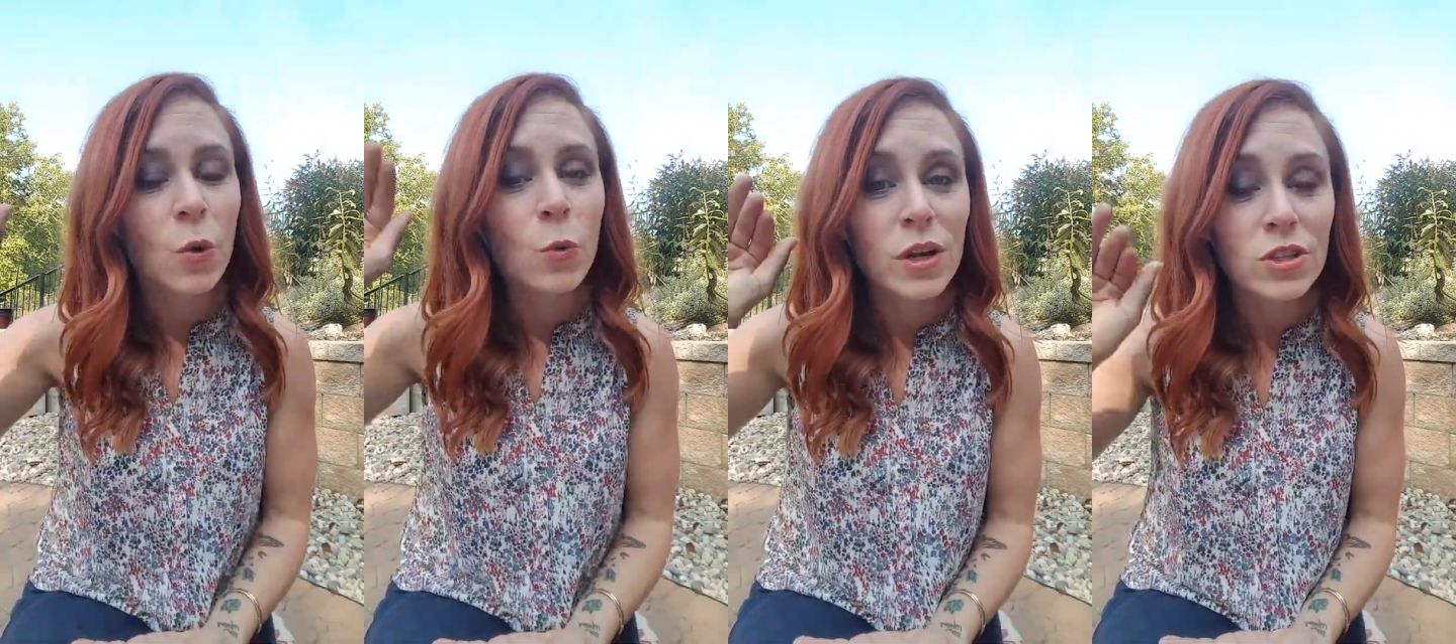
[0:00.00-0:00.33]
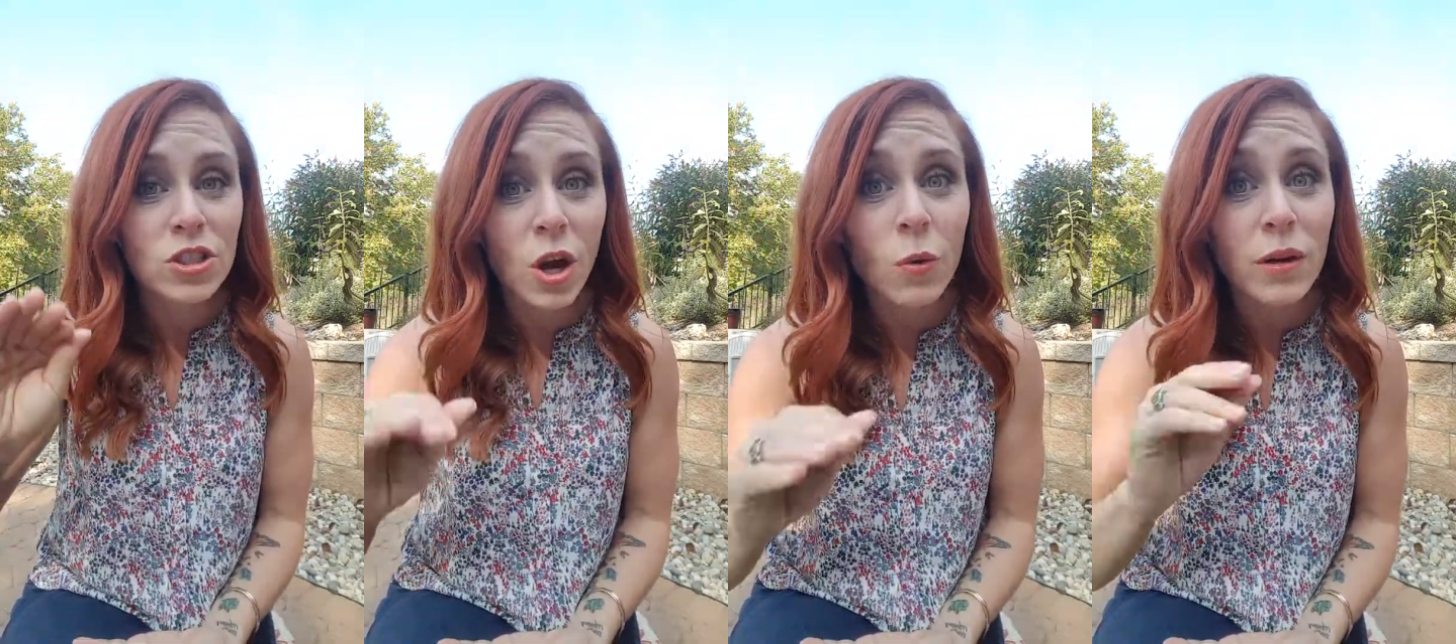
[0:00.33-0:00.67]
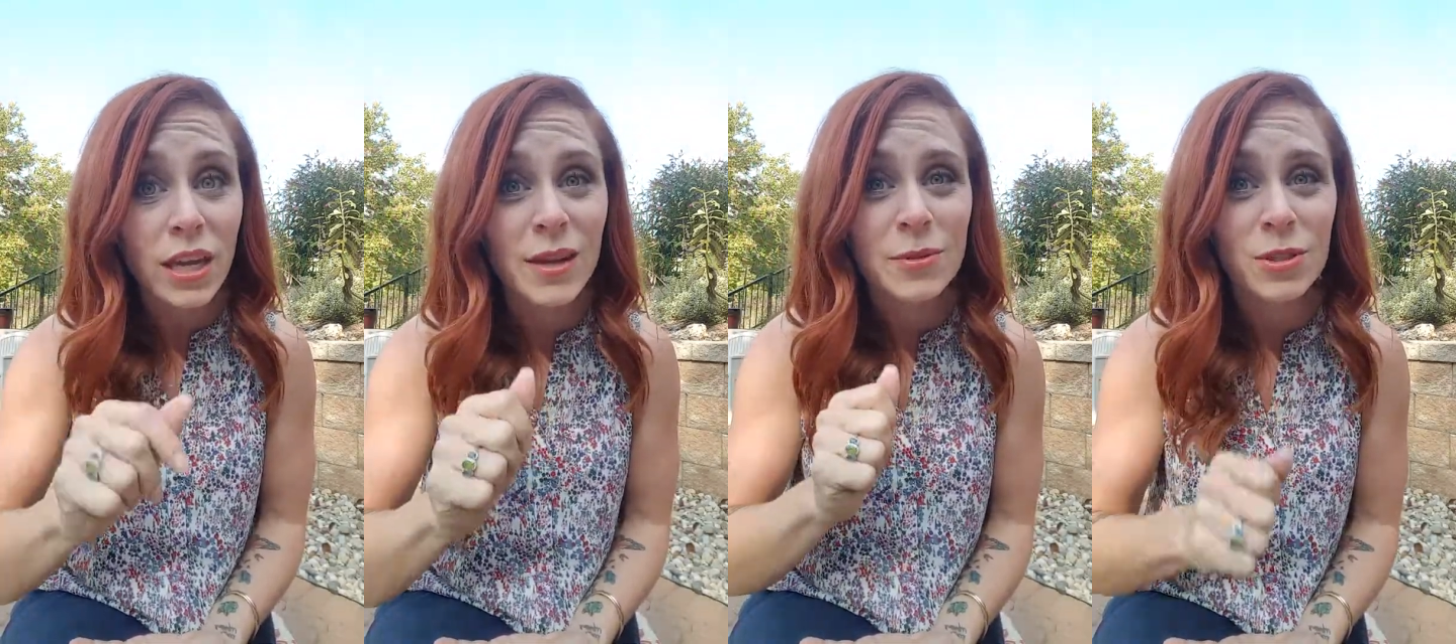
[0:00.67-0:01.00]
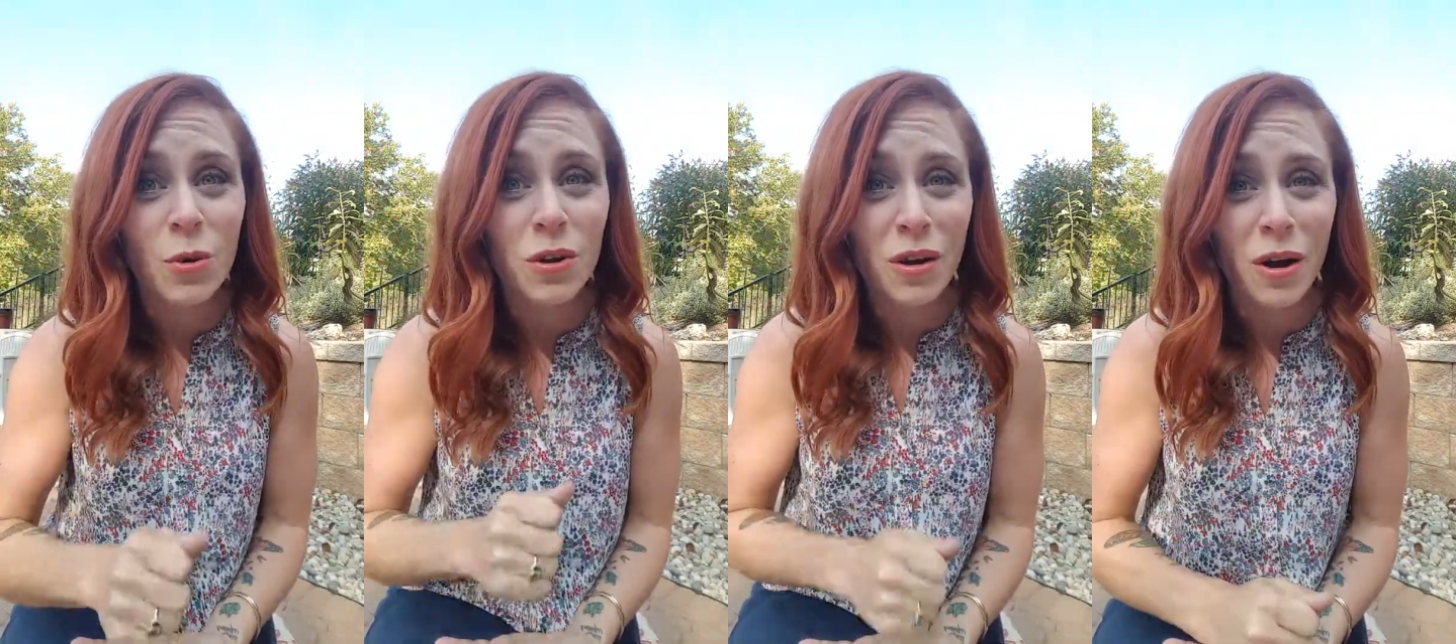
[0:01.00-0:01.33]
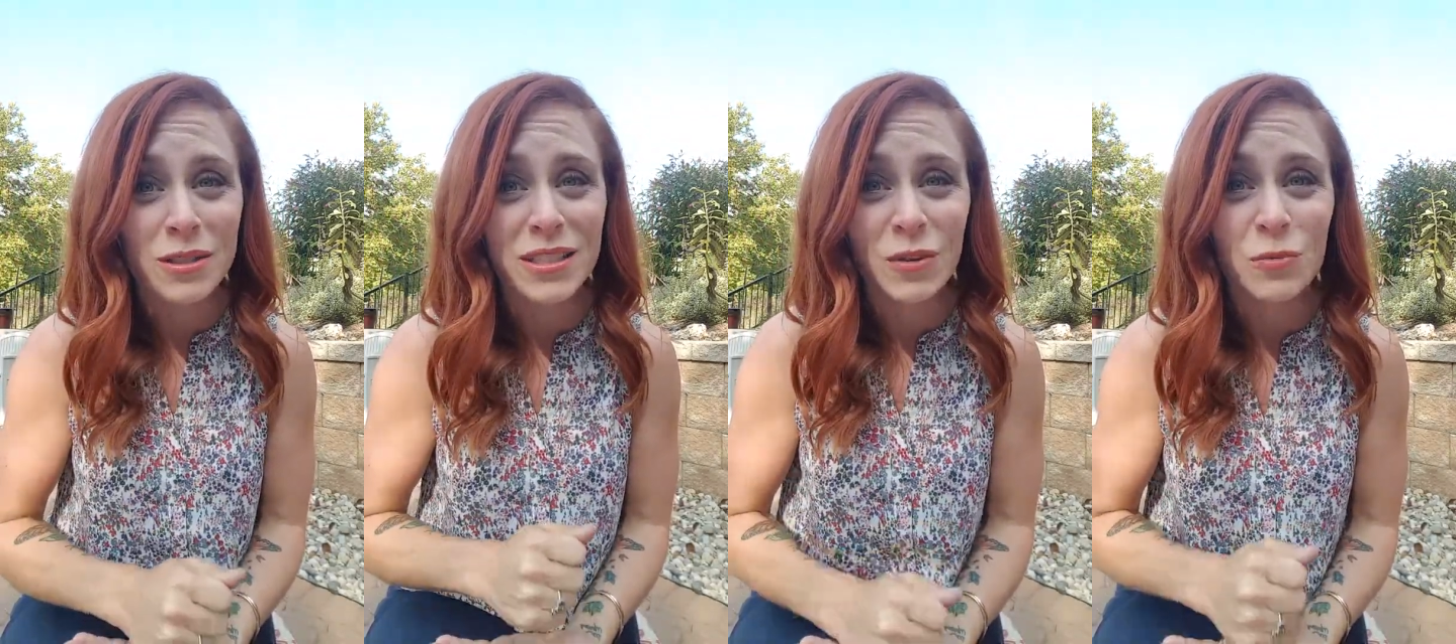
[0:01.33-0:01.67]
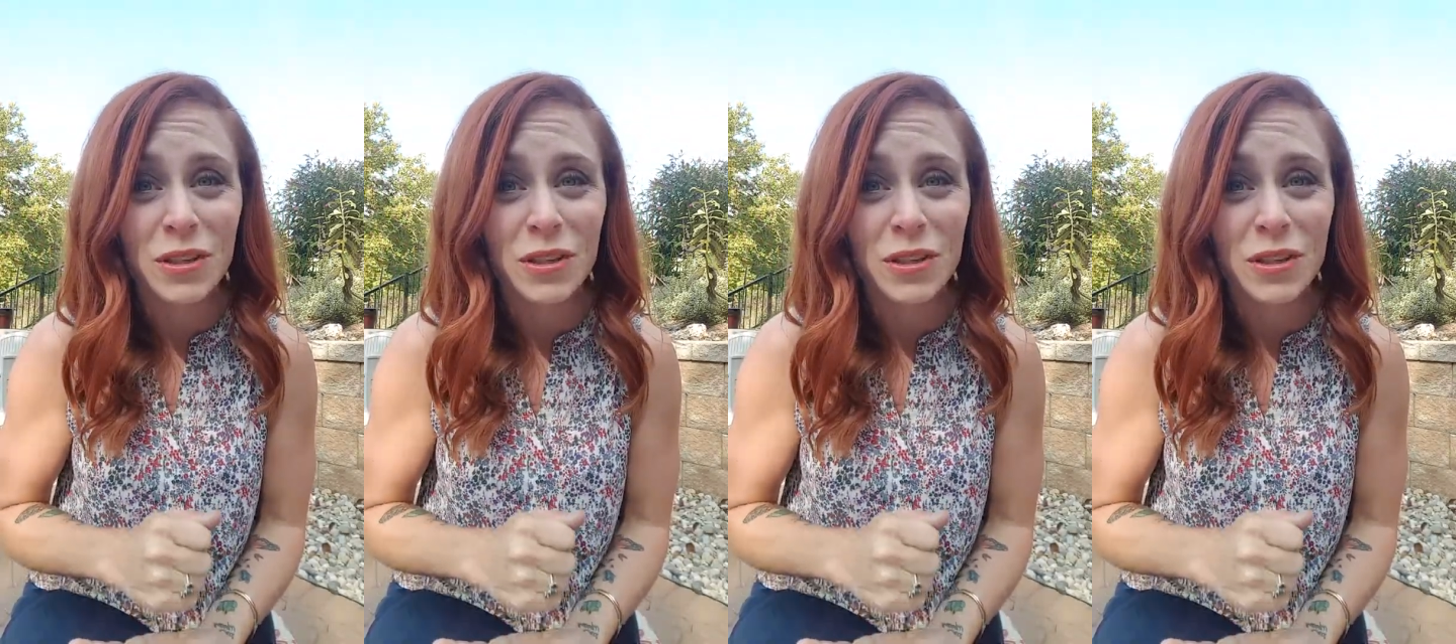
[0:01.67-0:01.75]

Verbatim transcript: We don't keep scorecards in